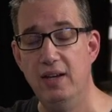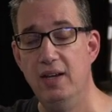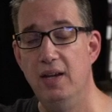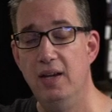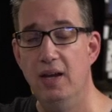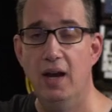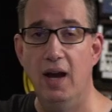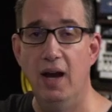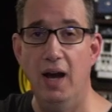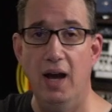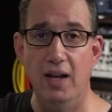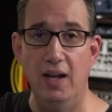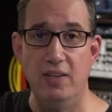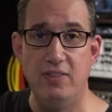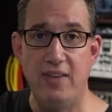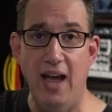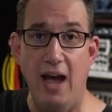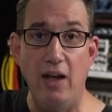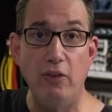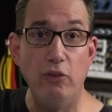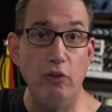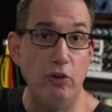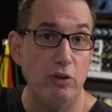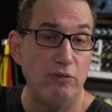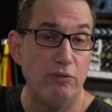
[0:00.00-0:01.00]

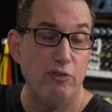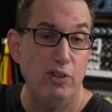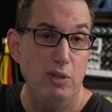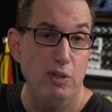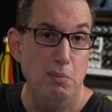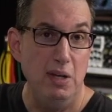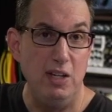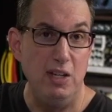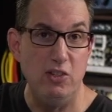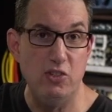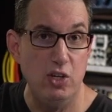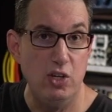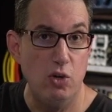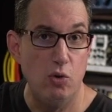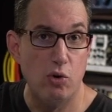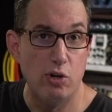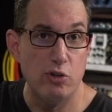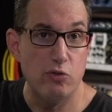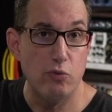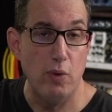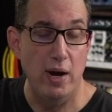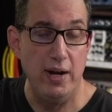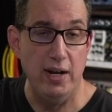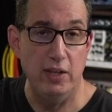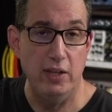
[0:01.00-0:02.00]
download a free mixing course
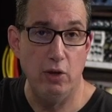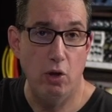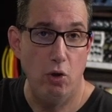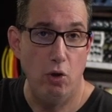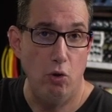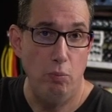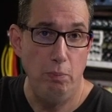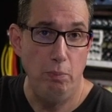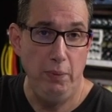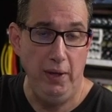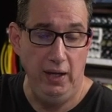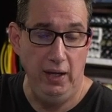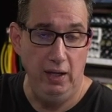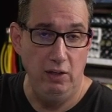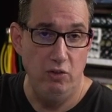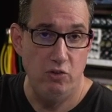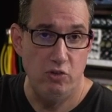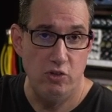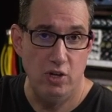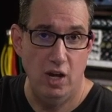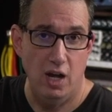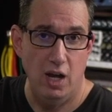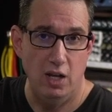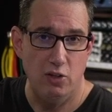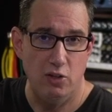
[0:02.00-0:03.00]
right on the homepage.
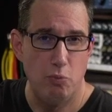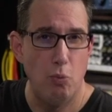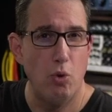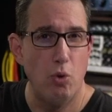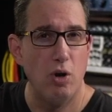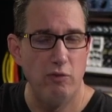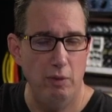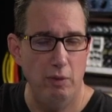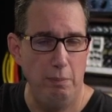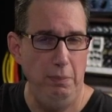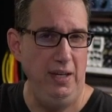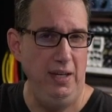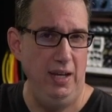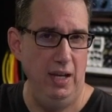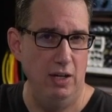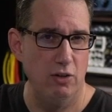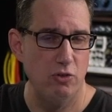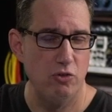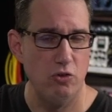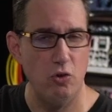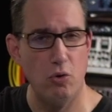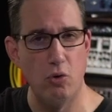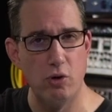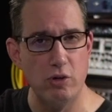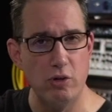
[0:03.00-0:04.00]
It's more of a beginner's
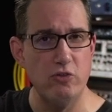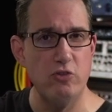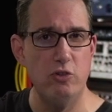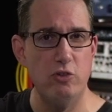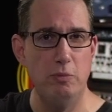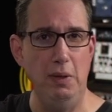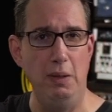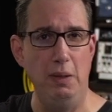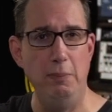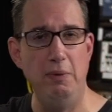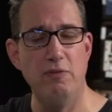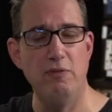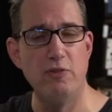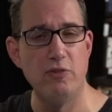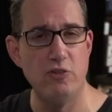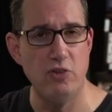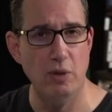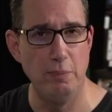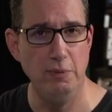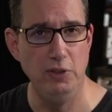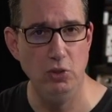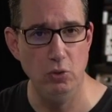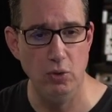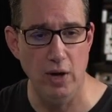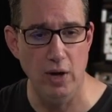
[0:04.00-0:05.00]
course, so maybe for some
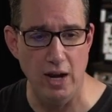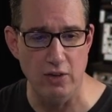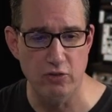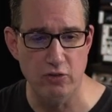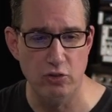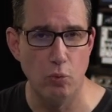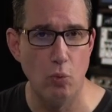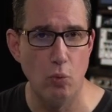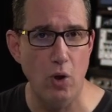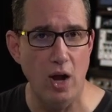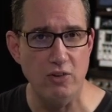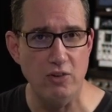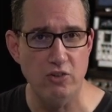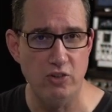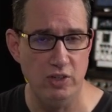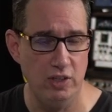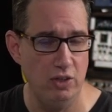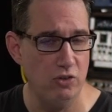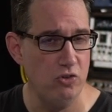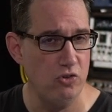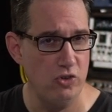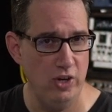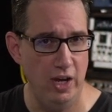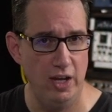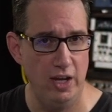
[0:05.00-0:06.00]
of you guys that are watching this
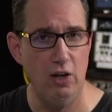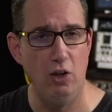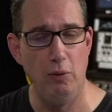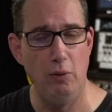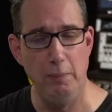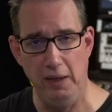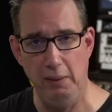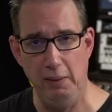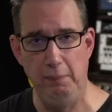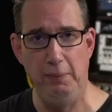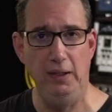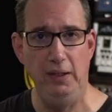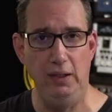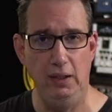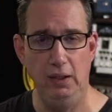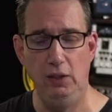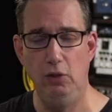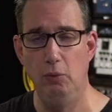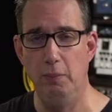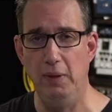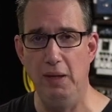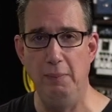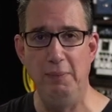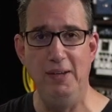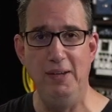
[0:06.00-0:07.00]
channel, maybe you
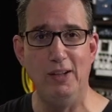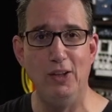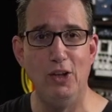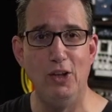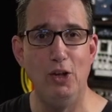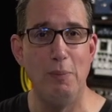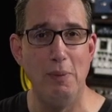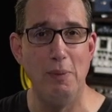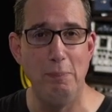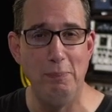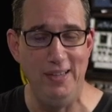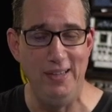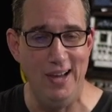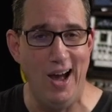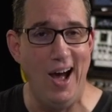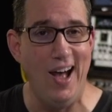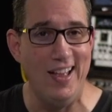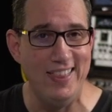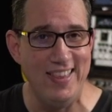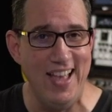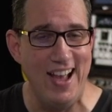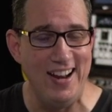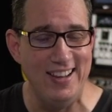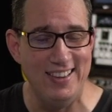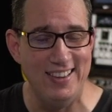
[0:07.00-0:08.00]
may be a little bit beyond
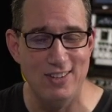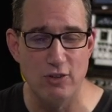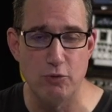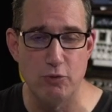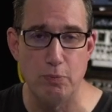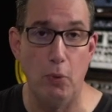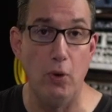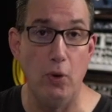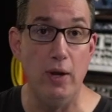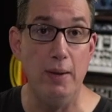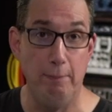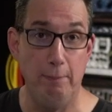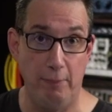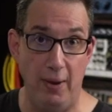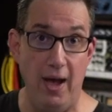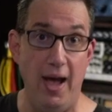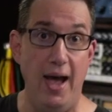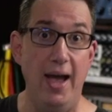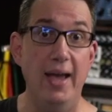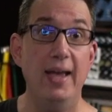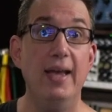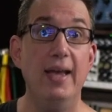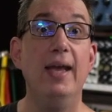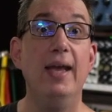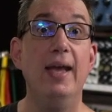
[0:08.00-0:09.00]
that at this point, but
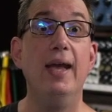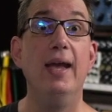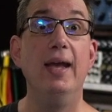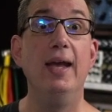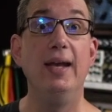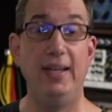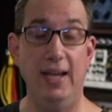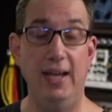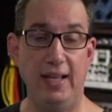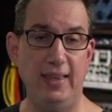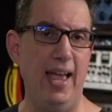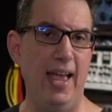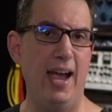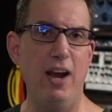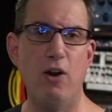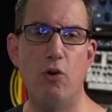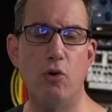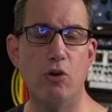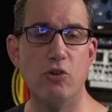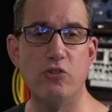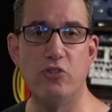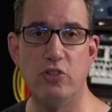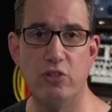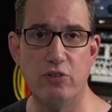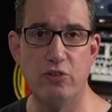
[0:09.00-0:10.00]
get that
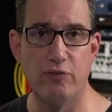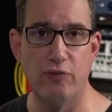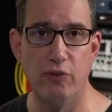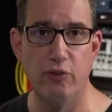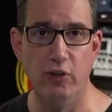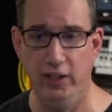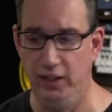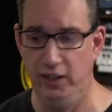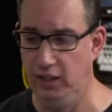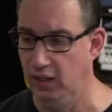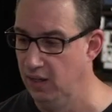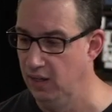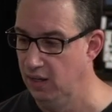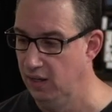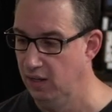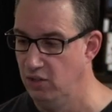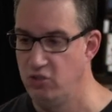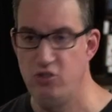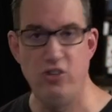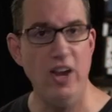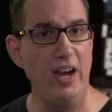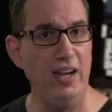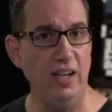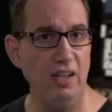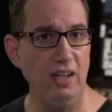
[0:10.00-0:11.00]
course, it's free.
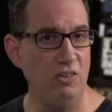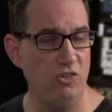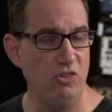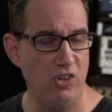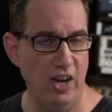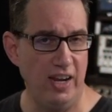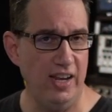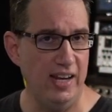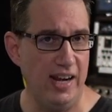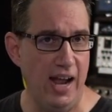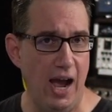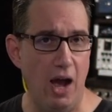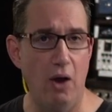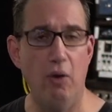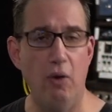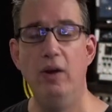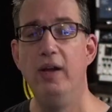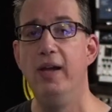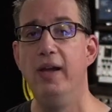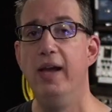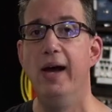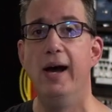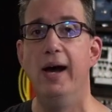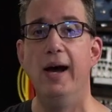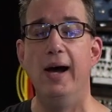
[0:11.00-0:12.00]
Check it out,
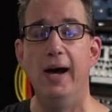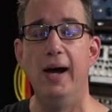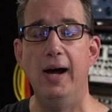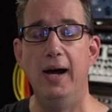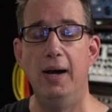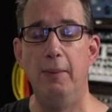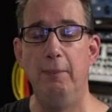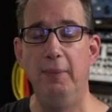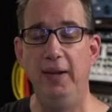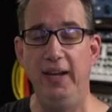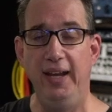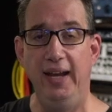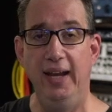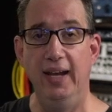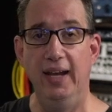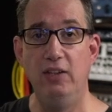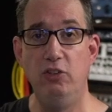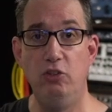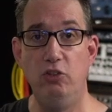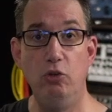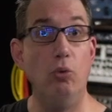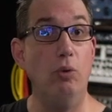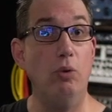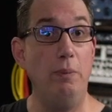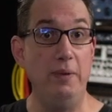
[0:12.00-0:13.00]
and
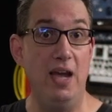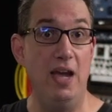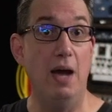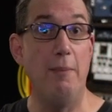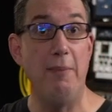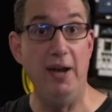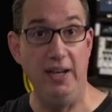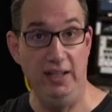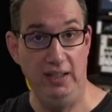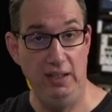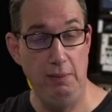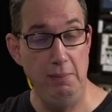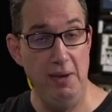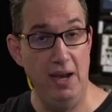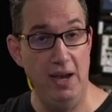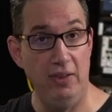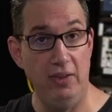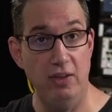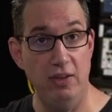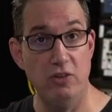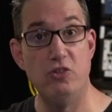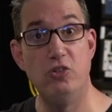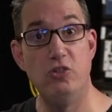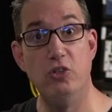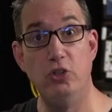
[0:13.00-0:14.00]
you will be on my email
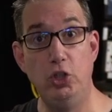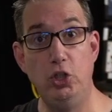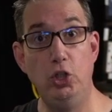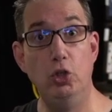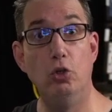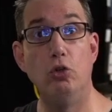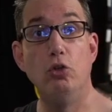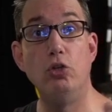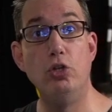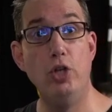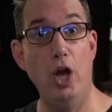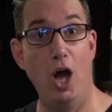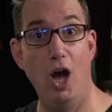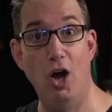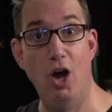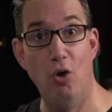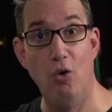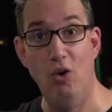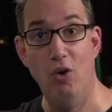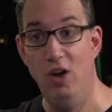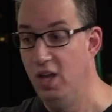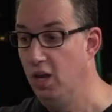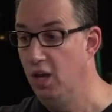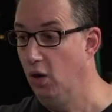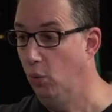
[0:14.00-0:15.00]
list, so you'll know
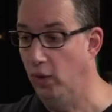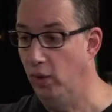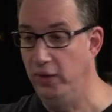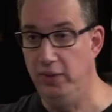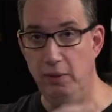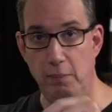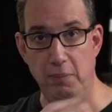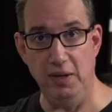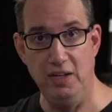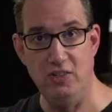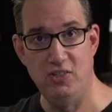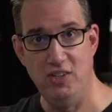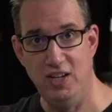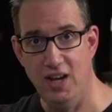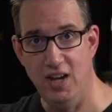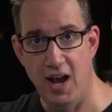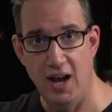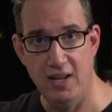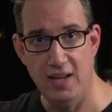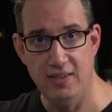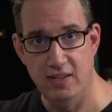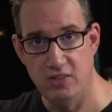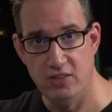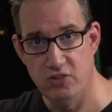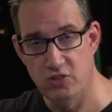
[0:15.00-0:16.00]
when the mixing
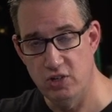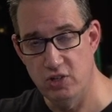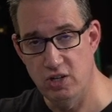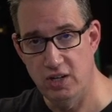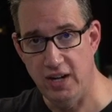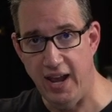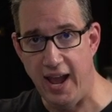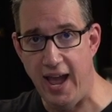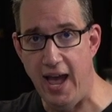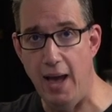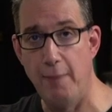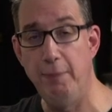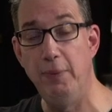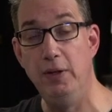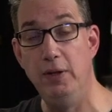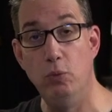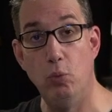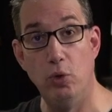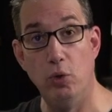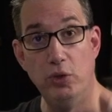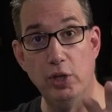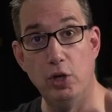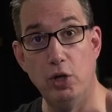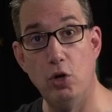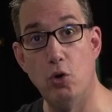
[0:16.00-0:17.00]
contests are going to happen,
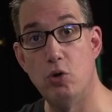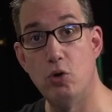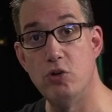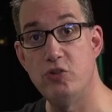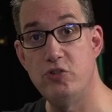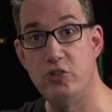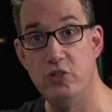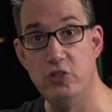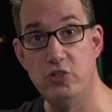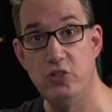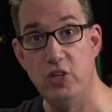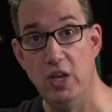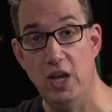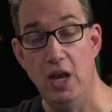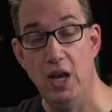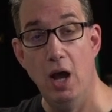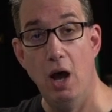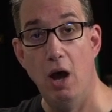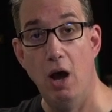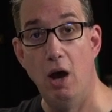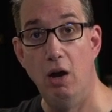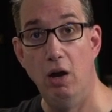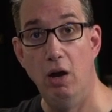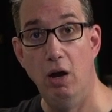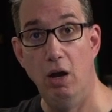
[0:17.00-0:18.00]
when the courses
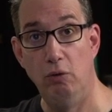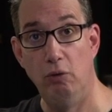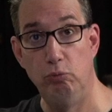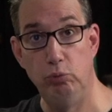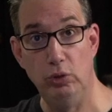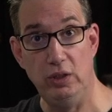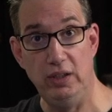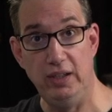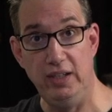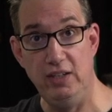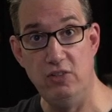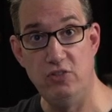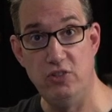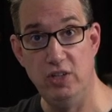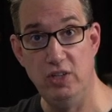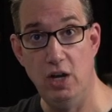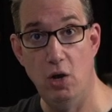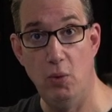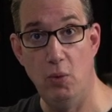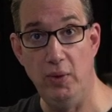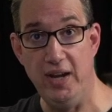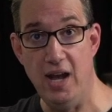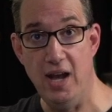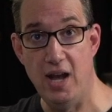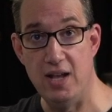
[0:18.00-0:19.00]
are released and
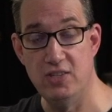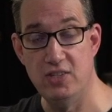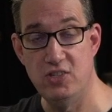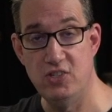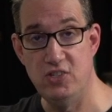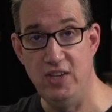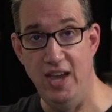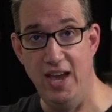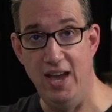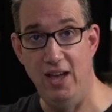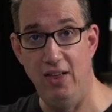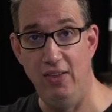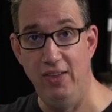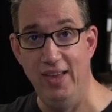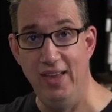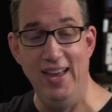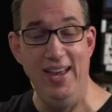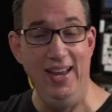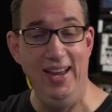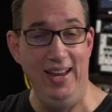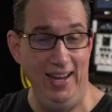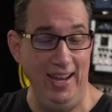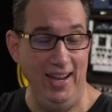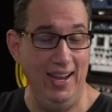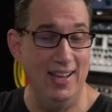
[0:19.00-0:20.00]
going on sale,
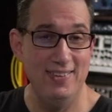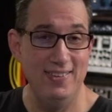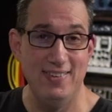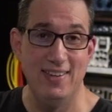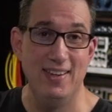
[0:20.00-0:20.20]
and